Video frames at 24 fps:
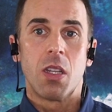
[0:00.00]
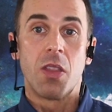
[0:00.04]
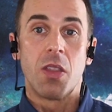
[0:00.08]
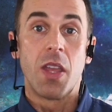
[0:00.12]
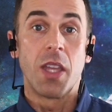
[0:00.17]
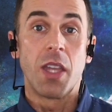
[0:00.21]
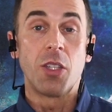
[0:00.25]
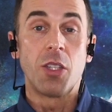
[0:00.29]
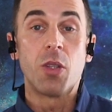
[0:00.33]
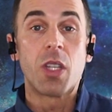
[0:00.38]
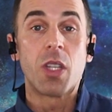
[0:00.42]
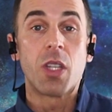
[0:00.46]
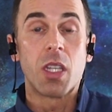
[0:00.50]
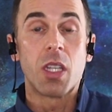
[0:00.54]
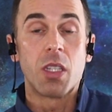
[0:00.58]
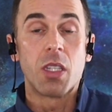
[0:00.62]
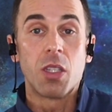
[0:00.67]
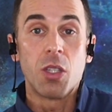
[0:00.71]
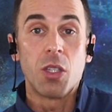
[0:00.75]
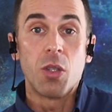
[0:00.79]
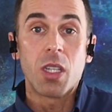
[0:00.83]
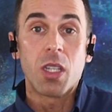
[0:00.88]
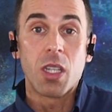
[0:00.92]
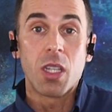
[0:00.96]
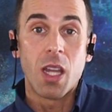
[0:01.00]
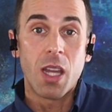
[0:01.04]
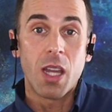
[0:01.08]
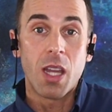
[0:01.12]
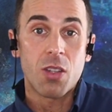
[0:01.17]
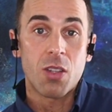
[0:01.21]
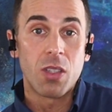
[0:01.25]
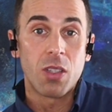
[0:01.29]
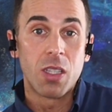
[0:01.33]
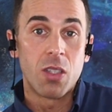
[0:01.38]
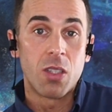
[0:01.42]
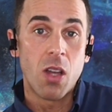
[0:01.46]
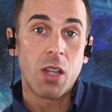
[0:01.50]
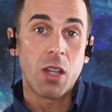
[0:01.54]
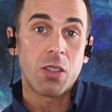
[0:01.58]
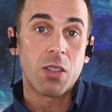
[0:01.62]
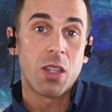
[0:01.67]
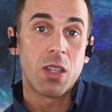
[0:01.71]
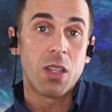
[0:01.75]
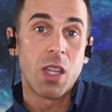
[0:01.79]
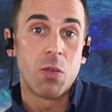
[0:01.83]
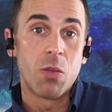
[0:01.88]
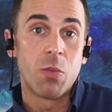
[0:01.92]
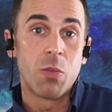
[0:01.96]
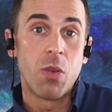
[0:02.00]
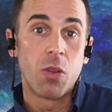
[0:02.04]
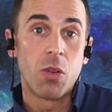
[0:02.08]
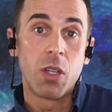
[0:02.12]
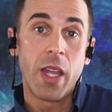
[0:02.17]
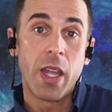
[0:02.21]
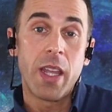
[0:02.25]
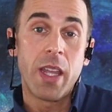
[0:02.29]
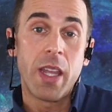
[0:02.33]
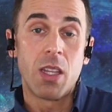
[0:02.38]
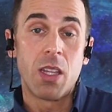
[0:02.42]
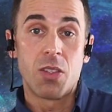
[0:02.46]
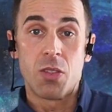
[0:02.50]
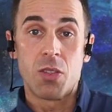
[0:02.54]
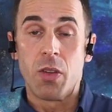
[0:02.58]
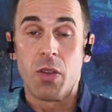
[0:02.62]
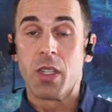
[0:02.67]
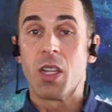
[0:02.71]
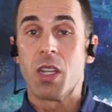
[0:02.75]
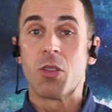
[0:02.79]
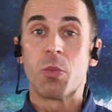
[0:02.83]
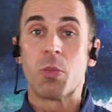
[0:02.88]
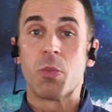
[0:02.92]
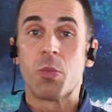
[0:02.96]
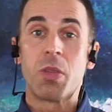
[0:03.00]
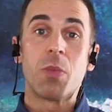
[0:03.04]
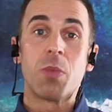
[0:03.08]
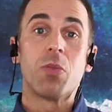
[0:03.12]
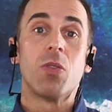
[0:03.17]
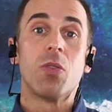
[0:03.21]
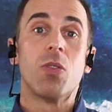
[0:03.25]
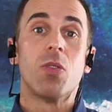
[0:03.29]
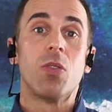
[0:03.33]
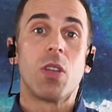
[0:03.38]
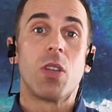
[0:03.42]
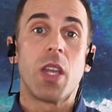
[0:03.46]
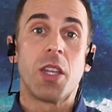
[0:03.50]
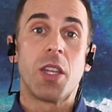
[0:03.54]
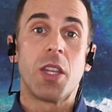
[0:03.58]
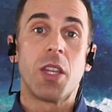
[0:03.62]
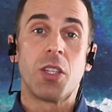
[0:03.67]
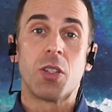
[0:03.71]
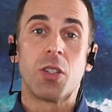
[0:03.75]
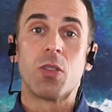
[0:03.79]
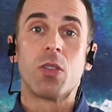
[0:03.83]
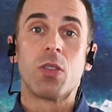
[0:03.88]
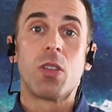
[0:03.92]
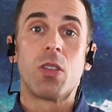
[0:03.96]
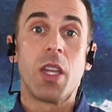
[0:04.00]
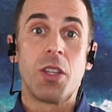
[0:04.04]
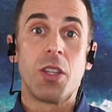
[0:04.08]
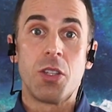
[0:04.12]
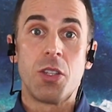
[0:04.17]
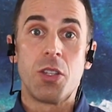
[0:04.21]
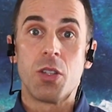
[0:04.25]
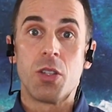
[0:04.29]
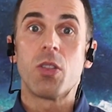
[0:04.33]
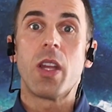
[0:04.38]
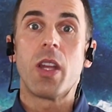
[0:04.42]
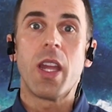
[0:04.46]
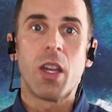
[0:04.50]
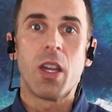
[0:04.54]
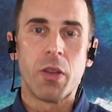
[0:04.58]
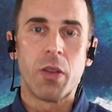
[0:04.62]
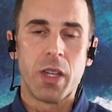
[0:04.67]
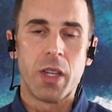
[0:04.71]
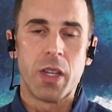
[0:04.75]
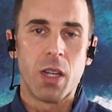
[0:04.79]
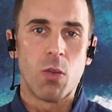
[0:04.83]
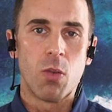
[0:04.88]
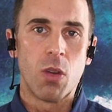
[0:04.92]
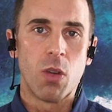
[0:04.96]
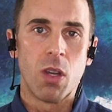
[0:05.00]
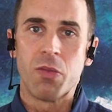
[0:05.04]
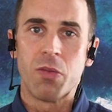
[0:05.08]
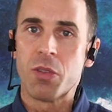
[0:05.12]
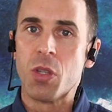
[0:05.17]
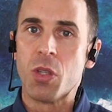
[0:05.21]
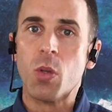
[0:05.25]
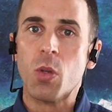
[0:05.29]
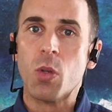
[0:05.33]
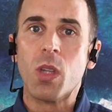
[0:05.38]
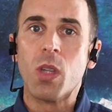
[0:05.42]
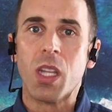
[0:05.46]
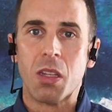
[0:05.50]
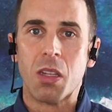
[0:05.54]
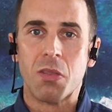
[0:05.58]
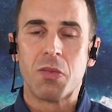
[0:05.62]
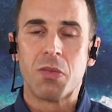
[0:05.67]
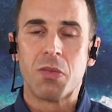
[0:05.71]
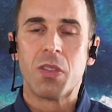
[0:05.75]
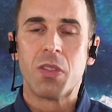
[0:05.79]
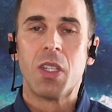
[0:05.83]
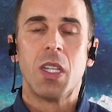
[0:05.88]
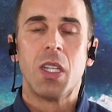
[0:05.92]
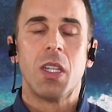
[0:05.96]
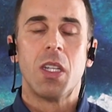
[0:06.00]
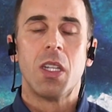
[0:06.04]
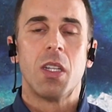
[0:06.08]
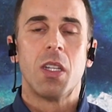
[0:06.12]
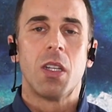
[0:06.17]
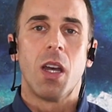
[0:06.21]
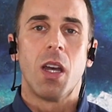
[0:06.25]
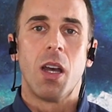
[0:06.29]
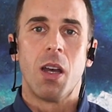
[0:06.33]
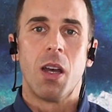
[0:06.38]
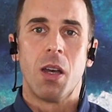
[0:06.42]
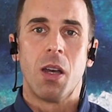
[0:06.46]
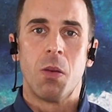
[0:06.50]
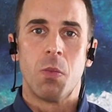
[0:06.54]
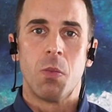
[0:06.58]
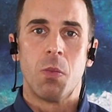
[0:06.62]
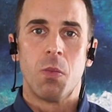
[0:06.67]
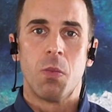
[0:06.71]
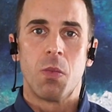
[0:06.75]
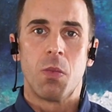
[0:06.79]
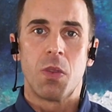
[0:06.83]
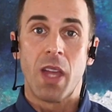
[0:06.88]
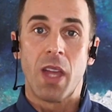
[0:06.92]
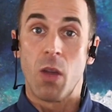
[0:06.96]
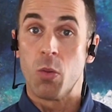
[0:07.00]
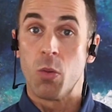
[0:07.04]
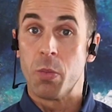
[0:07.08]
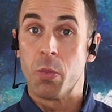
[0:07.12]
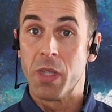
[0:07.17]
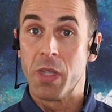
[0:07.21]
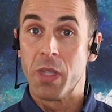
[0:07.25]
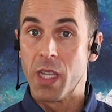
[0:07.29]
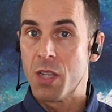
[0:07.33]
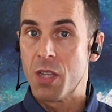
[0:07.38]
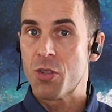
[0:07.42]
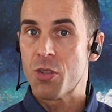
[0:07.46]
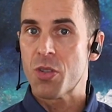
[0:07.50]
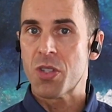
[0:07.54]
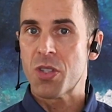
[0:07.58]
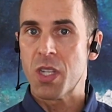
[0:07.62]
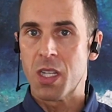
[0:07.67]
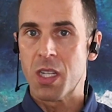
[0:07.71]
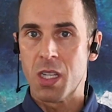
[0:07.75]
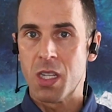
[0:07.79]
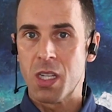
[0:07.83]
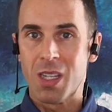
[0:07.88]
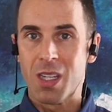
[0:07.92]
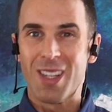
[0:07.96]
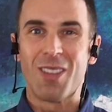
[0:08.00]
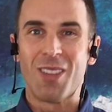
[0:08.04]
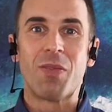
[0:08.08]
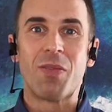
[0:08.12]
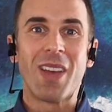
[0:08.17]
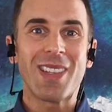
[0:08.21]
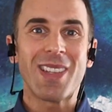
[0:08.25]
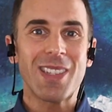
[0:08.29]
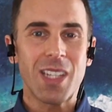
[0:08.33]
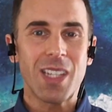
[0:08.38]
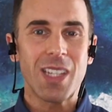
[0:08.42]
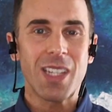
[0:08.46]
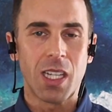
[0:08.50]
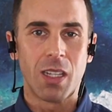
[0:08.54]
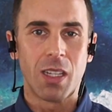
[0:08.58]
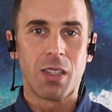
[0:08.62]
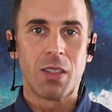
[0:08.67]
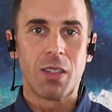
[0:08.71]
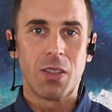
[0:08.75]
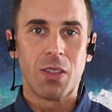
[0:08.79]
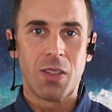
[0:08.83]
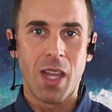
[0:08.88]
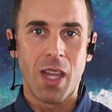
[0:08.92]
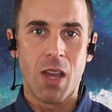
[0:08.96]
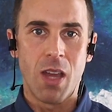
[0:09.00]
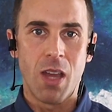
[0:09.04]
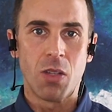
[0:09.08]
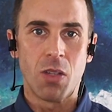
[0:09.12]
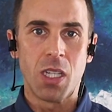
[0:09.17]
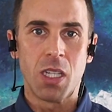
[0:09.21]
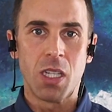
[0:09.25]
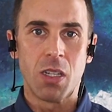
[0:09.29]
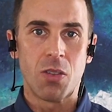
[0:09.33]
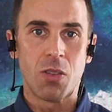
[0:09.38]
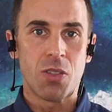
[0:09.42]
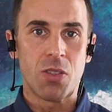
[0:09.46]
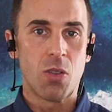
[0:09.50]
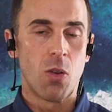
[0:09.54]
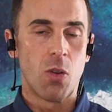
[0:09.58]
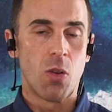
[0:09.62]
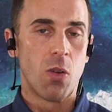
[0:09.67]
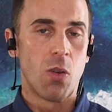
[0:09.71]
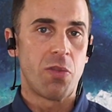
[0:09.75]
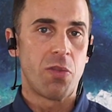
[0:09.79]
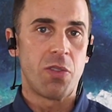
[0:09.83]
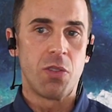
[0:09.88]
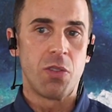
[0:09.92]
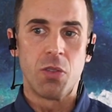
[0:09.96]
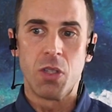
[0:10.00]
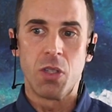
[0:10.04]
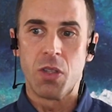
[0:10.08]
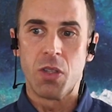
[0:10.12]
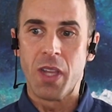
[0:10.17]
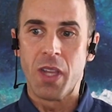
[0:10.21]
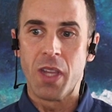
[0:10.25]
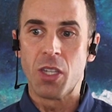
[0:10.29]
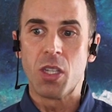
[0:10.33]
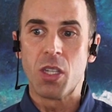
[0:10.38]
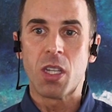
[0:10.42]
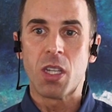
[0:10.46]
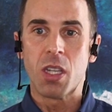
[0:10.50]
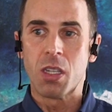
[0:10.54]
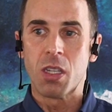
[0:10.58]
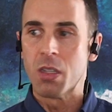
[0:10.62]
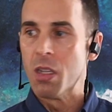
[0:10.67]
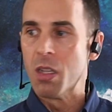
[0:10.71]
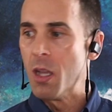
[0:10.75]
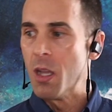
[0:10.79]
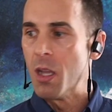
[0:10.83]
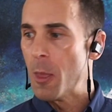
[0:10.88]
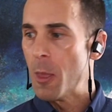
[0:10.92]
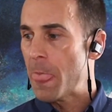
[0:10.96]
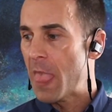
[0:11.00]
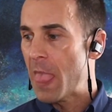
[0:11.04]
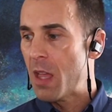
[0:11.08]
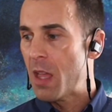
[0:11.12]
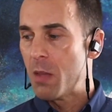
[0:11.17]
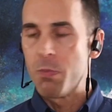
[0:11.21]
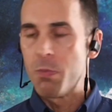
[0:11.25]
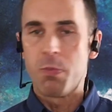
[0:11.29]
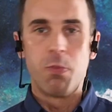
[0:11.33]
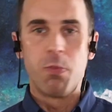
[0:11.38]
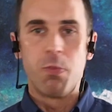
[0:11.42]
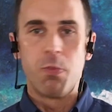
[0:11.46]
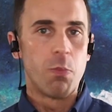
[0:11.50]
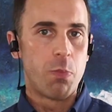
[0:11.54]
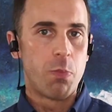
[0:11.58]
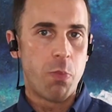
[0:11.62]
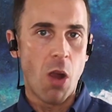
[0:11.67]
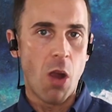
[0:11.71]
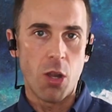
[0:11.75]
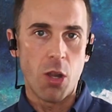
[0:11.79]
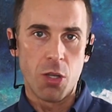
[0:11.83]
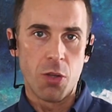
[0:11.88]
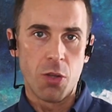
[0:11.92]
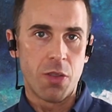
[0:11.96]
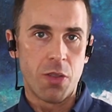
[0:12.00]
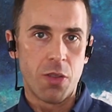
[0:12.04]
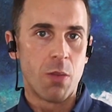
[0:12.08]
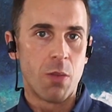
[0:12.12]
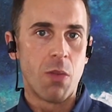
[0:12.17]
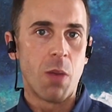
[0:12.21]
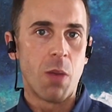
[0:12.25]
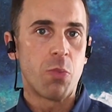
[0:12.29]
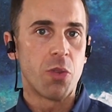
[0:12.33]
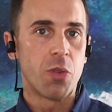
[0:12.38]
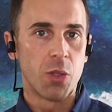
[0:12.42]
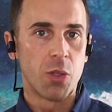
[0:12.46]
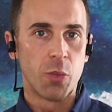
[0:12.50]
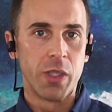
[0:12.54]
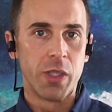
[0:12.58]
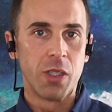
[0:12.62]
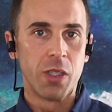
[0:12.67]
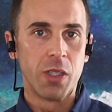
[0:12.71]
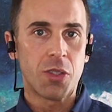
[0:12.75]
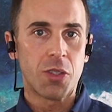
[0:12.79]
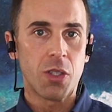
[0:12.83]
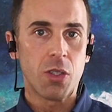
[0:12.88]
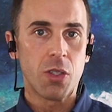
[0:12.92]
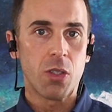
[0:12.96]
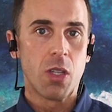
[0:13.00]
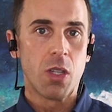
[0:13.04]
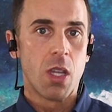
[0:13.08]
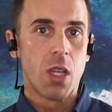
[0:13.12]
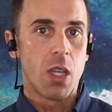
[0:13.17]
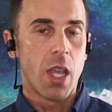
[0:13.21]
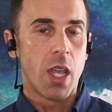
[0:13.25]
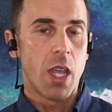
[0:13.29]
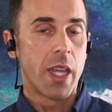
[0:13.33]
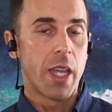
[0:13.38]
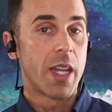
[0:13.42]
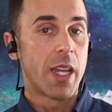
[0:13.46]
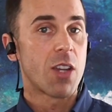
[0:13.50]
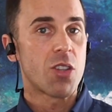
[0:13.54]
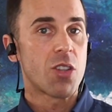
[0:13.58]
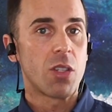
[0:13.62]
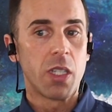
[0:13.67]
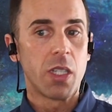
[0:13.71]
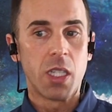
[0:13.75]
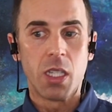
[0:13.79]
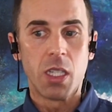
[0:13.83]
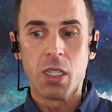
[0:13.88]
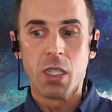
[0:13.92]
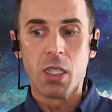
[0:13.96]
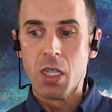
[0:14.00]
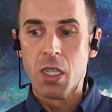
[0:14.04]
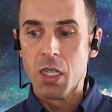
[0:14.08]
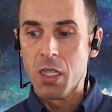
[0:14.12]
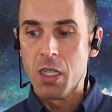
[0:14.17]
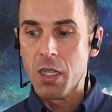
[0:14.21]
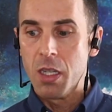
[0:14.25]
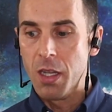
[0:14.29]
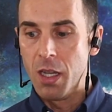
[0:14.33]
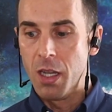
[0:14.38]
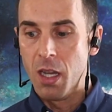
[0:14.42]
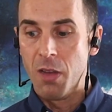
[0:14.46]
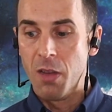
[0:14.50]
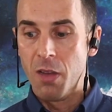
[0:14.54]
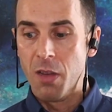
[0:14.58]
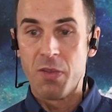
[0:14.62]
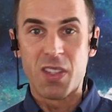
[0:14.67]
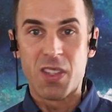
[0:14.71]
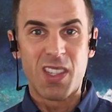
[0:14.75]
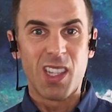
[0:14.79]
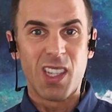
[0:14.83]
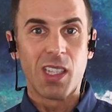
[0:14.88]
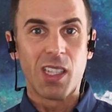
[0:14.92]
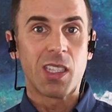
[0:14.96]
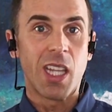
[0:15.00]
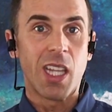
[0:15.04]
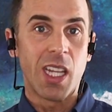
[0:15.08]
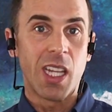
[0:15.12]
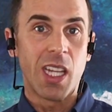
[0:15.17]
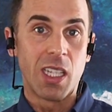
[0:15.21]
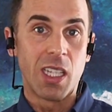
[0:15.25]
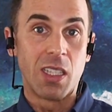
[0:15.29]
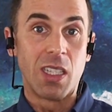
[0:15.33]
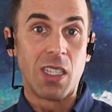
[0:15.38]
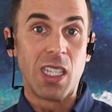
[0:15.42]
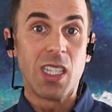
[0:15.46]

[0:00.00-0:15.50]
then you can actually talk to them about it. Hey, is there any other people in your area, wherever you live, that would be interested in investing down here? So then you can partner them up with a realtor and actually facilitate a